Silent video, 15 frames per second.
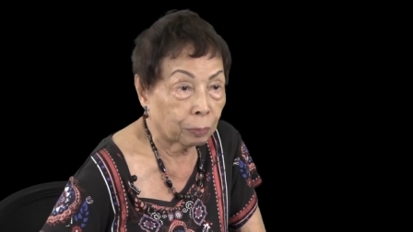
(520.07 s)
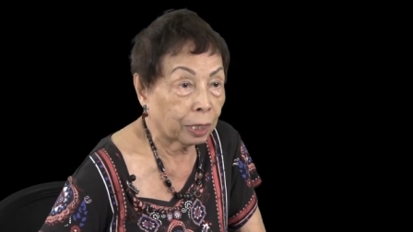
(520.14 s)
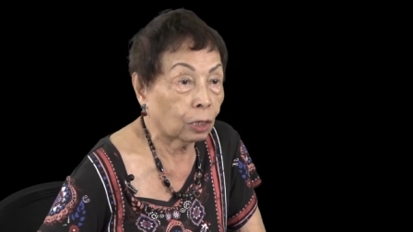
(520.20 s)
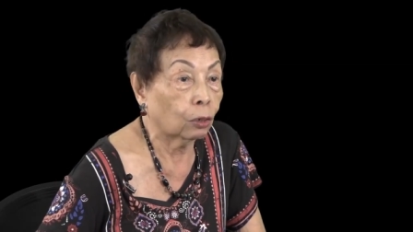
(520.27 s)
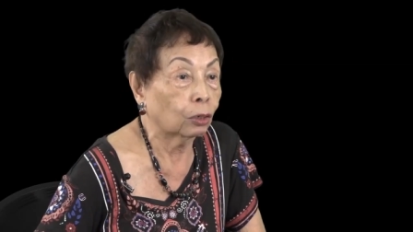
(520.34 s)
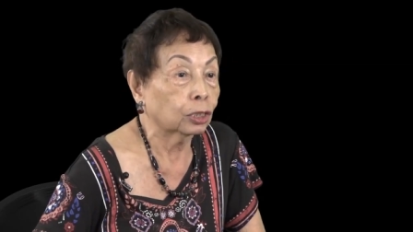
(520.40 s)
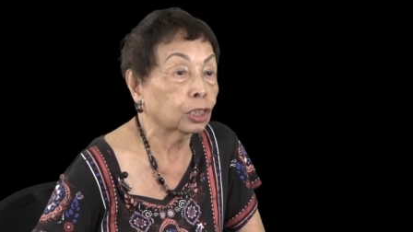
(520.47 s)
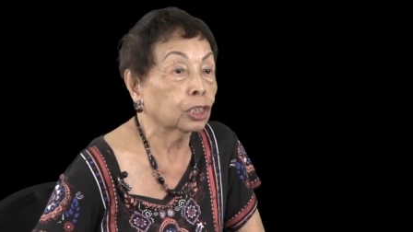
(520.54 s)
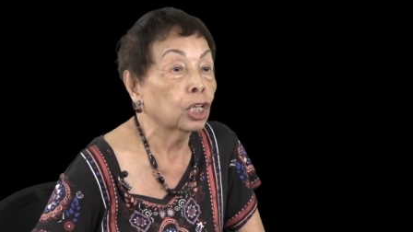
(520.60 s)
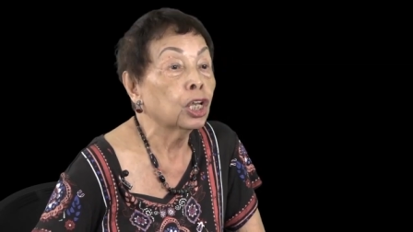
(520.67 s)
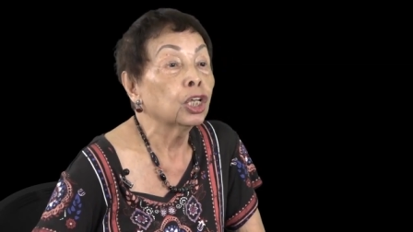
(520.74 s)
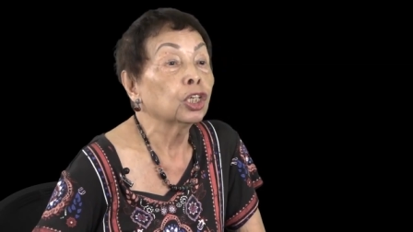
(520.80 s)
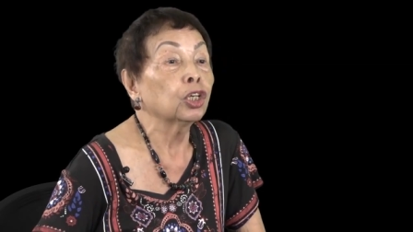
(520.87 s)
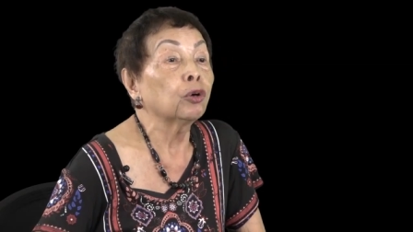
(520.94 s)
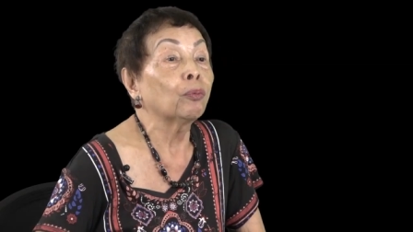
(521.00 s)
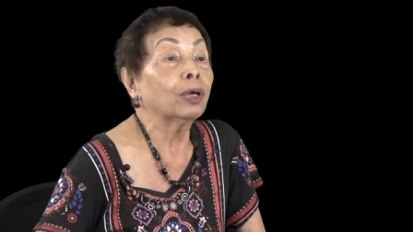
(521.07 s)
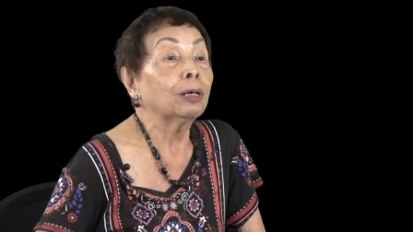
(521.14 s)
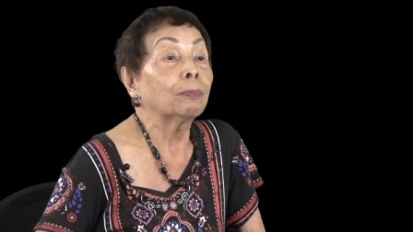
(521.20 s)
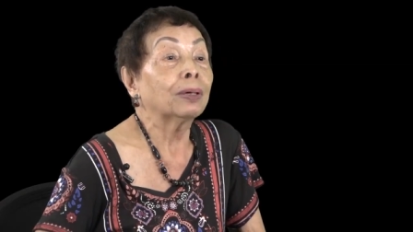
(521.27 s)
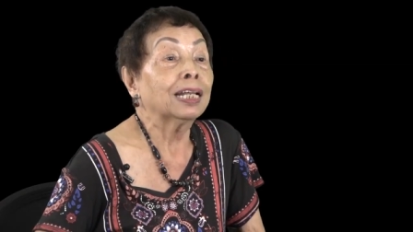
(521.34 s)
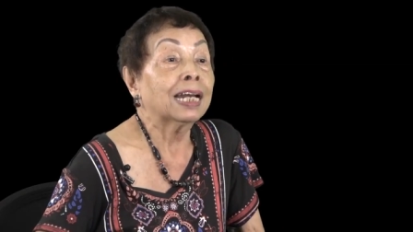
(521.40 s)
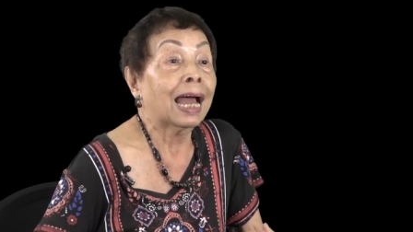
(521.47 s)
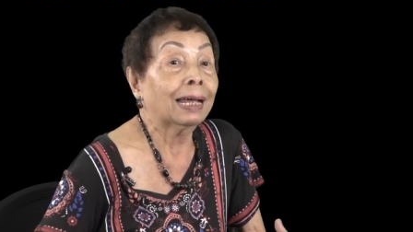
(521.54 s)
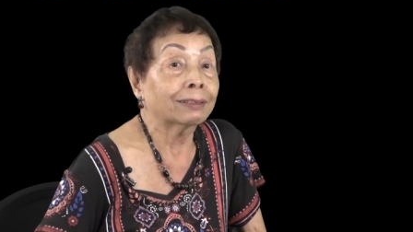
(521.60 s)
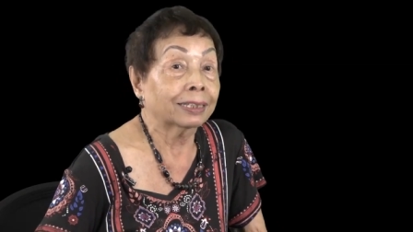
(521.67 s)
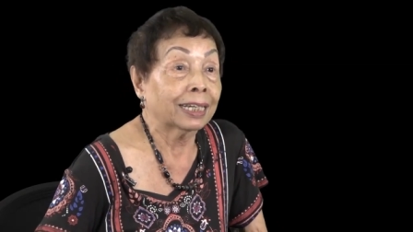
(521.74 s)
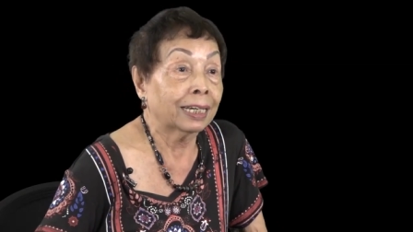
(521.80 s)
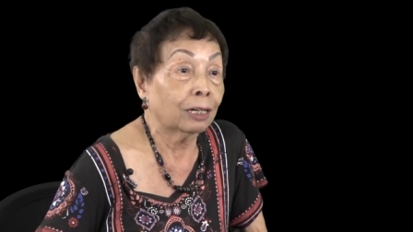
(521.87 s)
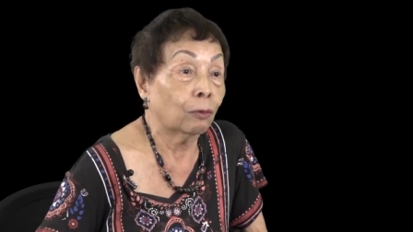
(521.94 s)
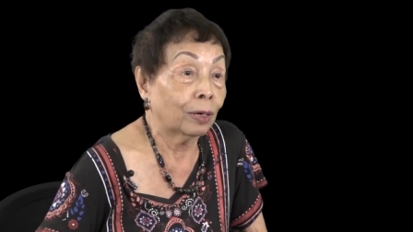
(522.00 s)
because you will be
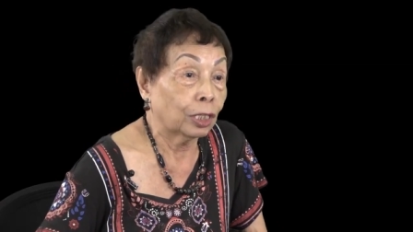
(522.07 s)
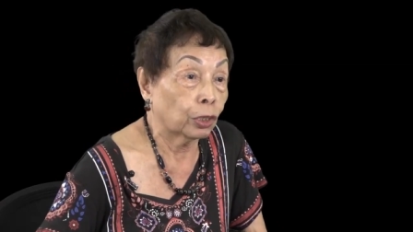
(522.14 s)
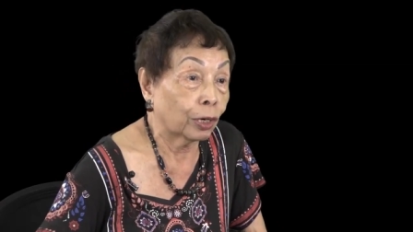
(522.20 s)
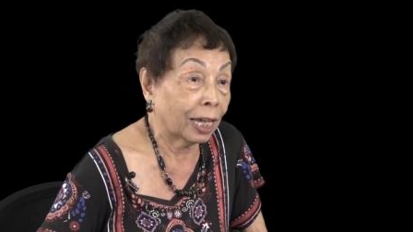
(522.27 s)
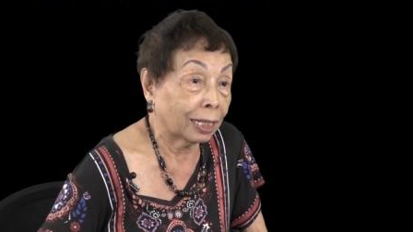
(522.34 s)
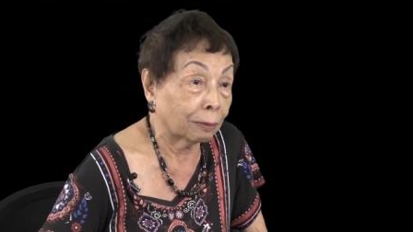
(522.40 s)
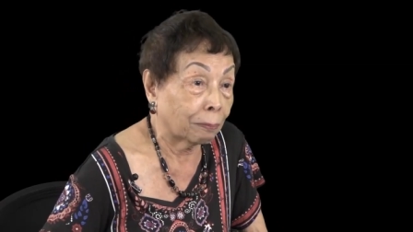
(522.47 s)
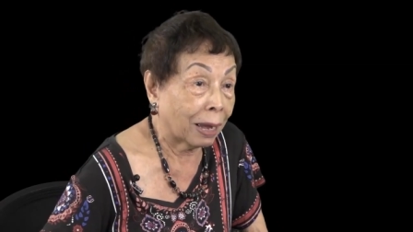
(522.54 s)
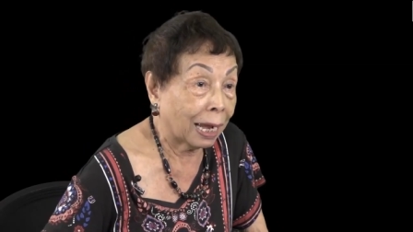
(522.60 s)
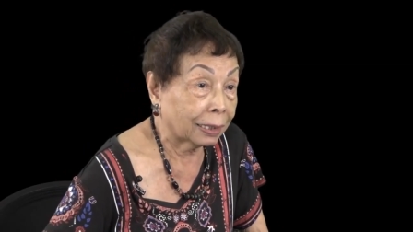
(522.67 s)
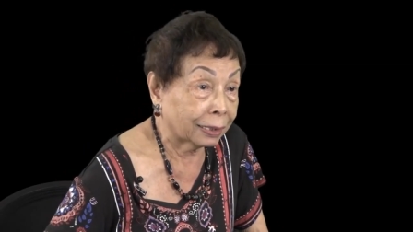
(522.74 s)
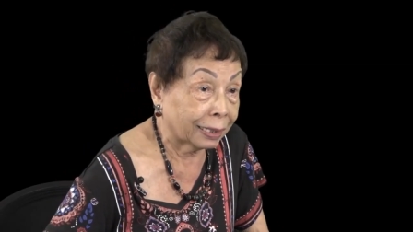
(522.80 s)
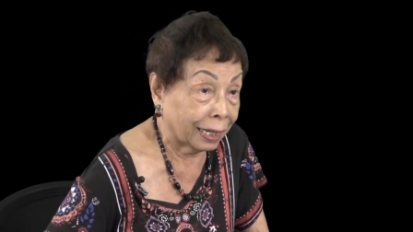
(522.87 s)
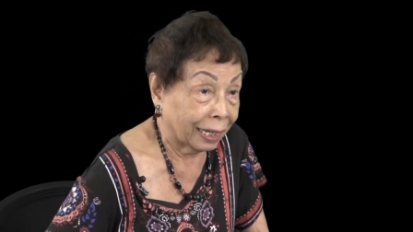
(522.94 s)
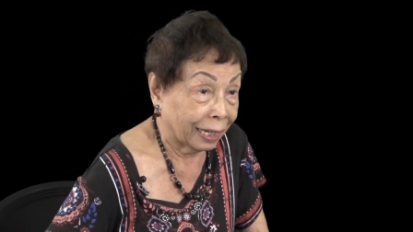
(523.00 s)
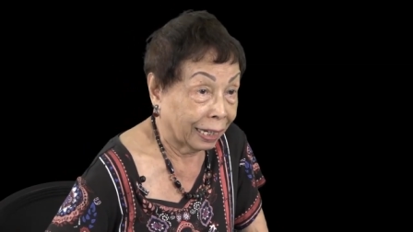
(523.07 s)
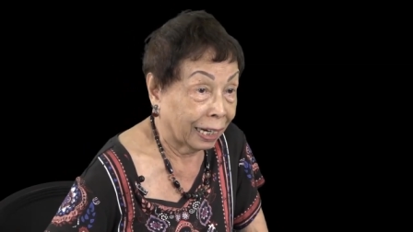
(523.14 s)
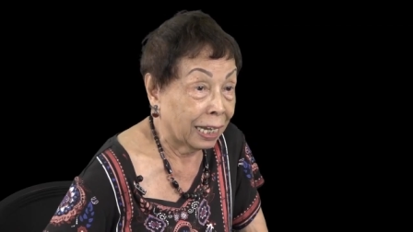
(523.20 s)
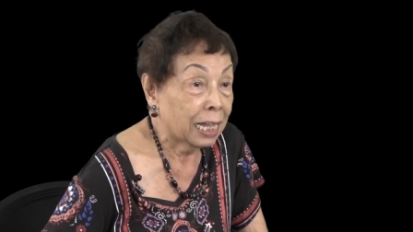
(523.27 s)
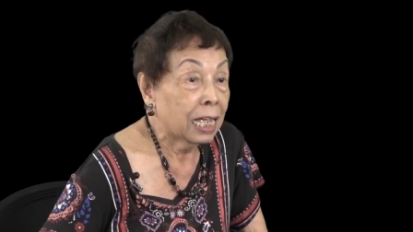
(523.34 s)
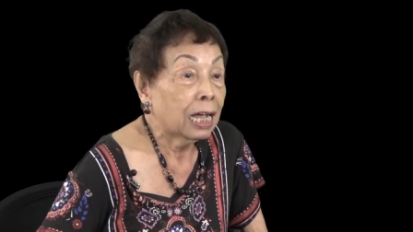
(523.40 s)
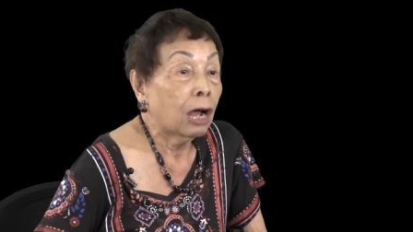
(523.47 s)
nothing when you get back there.